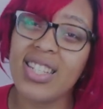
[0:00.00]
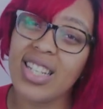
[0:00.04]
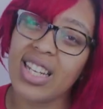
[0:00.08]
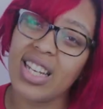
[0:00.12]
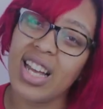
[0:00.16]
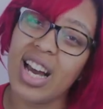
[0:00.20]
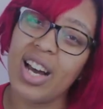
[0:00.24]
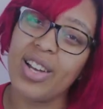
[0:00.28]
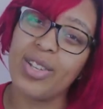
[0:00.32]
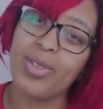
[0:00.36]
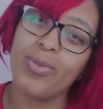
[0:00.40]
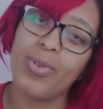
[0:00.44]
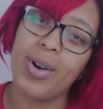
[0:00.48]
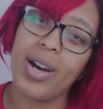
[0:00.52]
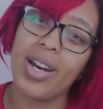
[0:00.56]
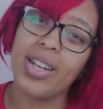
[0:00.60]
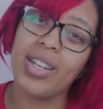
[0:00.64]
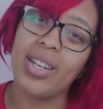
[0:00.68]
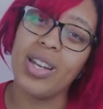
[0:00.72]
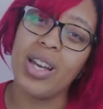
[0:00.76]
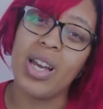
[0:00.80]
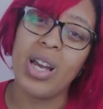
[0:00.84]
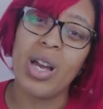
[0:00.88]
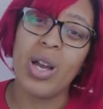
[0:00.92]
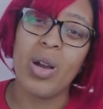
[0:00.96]
to last
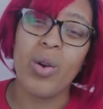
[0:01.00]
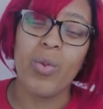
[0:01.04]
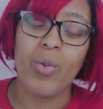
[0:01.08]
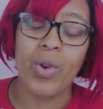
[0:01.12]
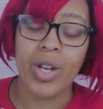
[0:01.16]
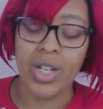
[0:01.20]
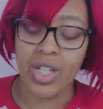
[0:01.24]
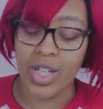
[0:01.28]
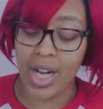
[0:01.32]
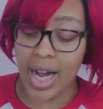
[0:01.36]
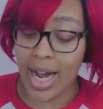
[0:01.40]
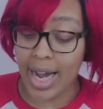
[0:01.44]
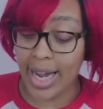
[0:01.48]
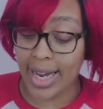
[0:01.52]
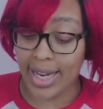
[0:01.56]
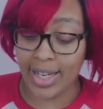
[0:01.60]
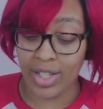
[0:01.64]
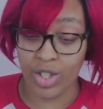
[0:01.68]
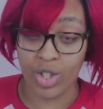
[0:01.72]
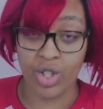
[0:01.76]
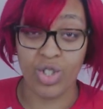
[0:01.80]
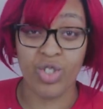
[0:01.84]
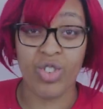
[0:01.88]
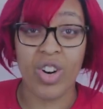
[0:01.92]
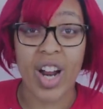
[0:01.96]
one, which I
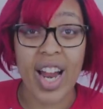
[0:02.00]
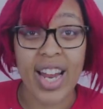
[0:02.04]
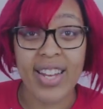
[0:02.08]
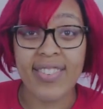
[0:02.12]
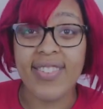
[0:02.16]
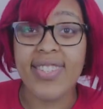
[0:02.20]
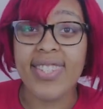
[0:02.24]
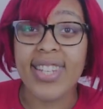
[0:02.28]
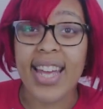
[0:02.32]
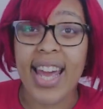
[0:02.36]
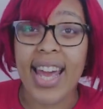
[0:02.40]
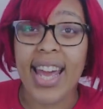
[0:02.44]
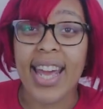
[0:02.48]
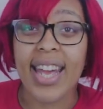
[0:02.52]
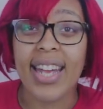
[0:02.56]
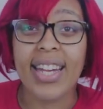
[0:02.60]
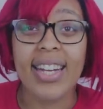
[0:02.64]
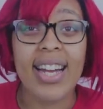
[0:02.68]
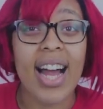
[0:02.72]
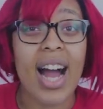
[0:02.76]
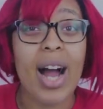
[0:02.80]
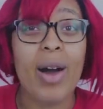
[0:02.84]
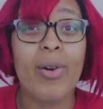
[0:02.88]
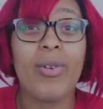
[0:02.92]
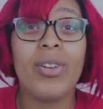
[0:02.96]
dread
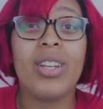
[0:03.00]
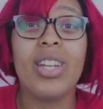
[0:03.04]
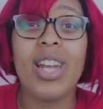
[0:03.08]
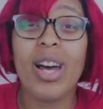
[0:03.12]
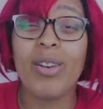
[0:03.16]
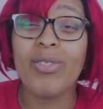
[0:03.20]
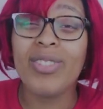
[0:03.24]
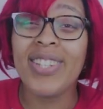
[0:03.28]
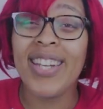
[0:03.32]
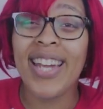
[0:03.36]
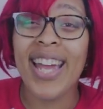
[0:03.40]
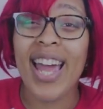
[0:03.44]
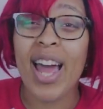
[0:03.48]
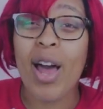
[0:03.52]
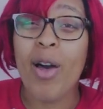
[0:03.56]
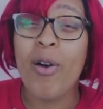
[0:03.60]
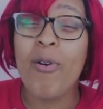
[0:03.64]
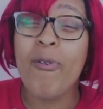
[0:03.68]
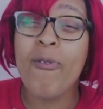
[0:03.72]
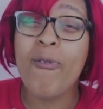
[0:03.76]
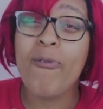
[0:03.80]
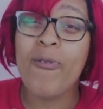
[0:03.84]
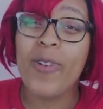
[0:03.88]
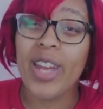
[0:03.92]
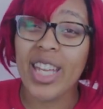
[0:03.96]
saying, I would love to get
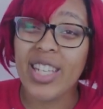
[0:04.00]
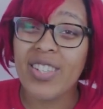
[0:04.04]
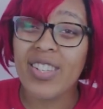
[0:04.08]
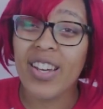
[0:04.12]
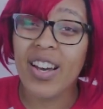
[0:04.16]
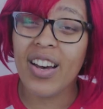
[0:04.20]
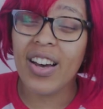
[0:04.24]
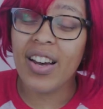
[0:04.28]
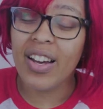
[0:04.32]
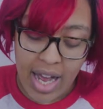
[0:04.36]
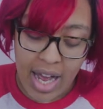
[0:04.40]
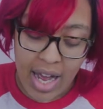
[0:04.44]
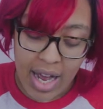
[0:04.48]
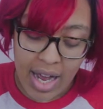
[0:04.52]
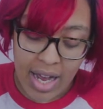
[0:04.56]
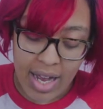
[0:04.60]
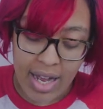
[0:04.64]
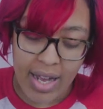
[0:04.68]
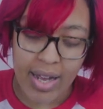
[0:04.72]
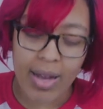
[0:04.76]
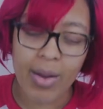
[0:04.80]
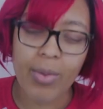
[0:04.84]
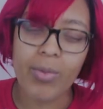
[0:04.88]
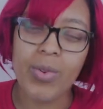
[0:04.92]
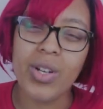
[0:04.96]
fitter,
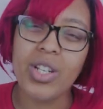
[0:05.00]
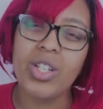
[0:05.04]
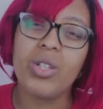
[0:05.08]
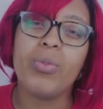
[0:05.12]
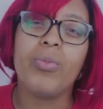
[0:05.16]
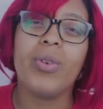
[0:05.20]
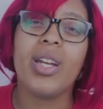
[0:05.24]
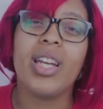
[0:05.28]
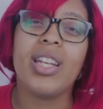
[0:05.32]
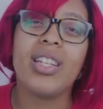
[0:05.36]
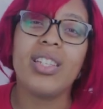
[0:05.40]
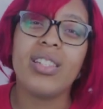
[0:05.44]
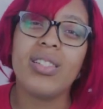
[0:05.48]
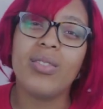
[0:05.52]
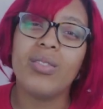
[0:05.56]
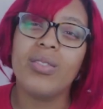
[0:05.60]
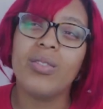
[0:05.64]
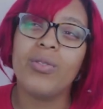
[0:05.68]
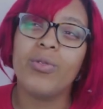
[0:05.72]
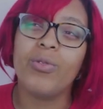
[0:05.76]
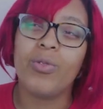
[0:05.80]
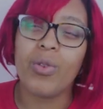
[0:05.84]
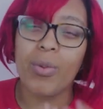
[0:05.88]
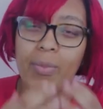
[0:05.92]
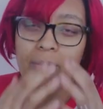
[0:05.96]
which means
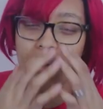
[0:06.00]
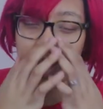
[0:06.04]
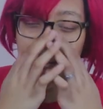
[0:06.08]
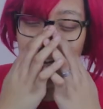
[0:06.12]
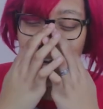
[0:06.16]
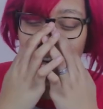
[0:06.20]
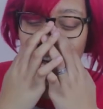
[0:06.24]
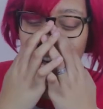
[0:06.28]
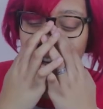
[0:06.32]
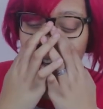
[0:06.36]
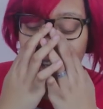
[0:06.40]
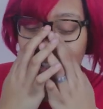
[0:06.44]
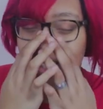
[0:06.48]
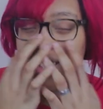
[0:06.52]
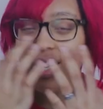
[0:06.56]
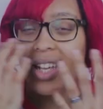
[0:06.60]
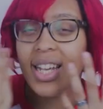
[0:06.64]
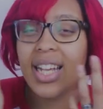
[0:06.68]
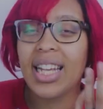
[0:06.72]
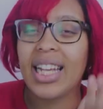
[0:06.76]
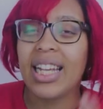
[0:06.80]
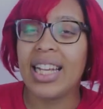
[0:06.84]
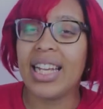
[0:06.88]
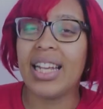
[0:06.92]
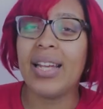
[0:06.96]
for me to
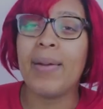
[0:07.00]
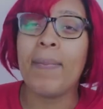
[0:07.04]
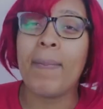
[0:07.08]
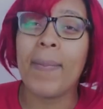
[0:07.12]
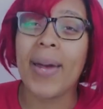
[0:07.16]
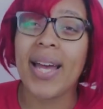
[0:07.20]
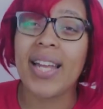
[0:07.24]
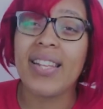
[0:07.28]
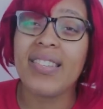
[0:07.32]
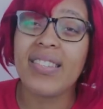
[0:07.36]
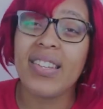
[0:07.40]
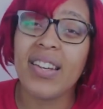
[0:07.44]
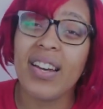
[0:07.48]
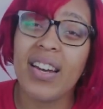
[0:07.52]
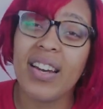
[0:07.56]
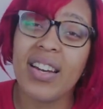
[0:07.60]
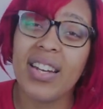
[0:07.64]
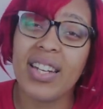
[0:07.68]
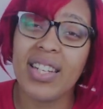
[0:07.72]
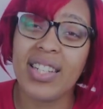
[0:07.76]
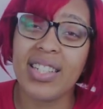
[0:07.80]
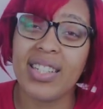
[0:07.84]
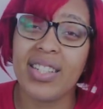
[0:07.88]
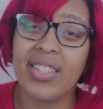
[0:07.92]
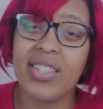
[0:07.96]
eat better
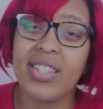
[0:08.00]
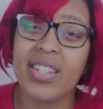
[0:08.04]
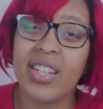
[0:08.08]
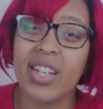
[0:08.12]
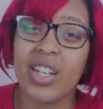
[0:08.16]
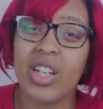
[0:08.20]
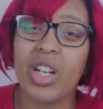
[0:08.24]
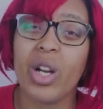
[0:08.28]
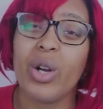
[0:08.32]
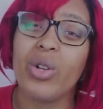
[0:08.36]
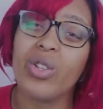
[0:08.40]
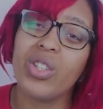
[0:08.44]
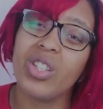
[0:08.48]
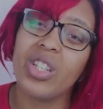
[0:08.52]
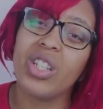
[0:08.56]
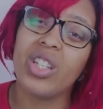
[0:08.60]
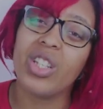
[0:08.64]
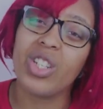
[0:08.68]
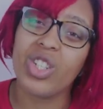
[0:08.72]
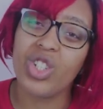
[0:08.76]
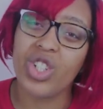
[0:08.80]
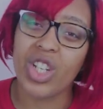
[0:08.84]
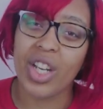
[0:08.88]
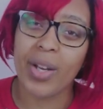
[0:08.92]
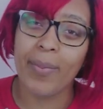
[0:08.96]
and to go to
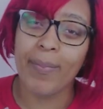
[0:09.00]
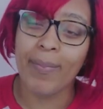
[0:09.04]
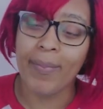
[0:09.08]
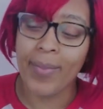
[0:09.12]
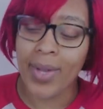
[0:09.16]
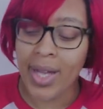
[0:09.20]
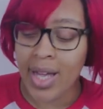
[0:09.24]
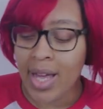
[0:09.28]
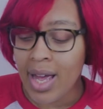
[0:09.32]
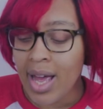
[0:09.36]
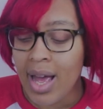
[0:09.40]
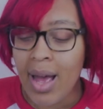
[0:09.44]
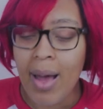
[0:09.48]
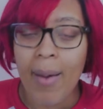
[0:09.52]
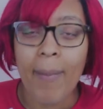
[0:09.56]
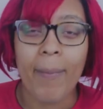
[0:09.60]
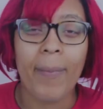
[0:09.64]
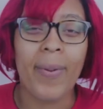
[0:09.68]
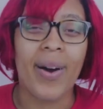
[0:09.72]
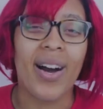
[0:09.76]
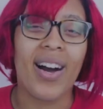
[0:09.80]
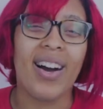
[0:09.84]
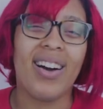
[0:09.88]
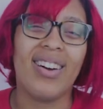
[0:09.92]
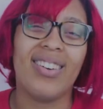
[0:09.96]
the gym,
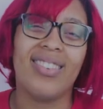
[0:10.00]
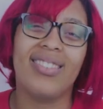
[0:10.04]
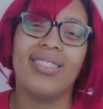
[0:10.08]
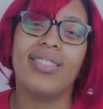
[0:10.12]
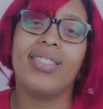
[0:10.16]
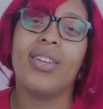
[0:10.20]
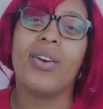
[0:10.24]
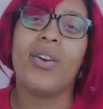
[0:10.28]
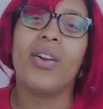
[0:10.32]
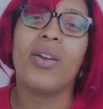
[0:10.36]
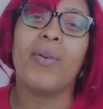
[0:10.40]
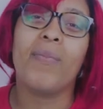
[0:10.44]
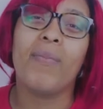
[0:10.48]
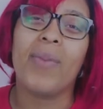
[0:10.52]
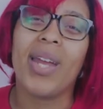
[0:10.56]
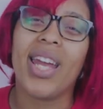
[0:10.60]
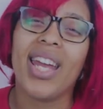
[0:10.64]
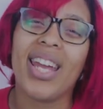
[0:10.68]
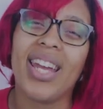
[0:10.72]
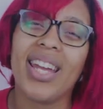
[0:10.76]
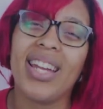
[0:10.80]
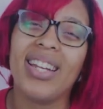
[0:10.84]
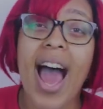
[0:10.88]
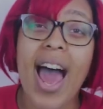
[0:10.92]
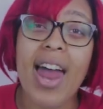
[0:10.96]
but knowing
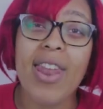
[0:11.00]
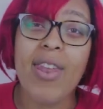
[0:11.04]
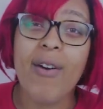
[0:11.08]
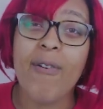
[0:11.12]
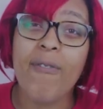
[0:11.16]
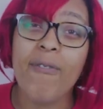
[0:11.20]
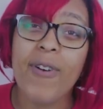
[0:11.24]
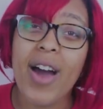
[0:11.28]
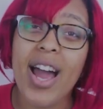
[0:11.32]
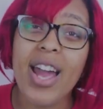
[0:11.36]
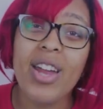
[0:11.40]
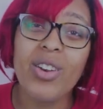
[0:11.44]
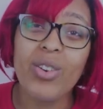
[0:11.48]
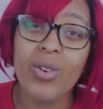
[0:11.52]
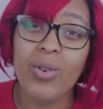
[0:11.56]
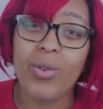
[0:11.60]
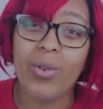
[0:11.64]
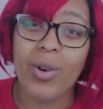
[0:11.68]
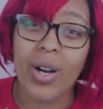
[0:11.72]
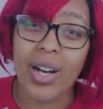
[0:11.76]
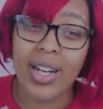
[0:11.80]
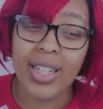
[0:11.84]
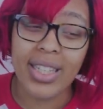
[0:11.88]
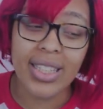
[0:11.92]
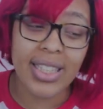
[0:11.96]
me. And the final
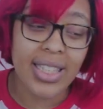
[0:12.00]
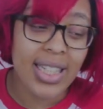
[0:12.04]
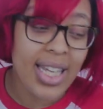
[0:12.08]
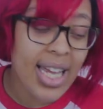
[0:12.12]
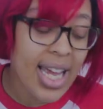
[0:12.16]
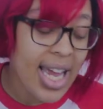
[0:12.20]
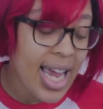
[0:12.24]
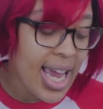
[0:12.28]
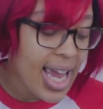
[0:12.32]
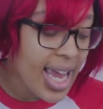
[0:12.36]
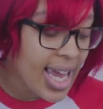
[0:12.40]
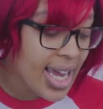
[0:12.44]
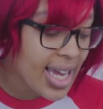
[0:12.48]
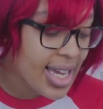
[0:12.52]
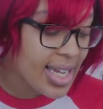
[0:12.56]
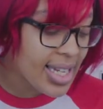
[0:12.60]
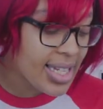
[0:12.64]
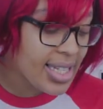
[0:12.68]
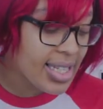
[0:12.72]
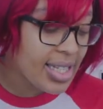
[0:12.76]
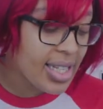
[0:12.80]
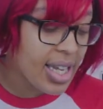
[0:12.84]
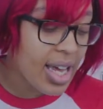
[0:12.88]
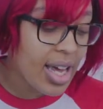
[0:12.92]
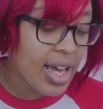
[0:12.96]
one
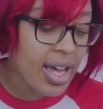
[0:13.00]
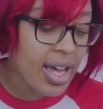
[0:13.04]
is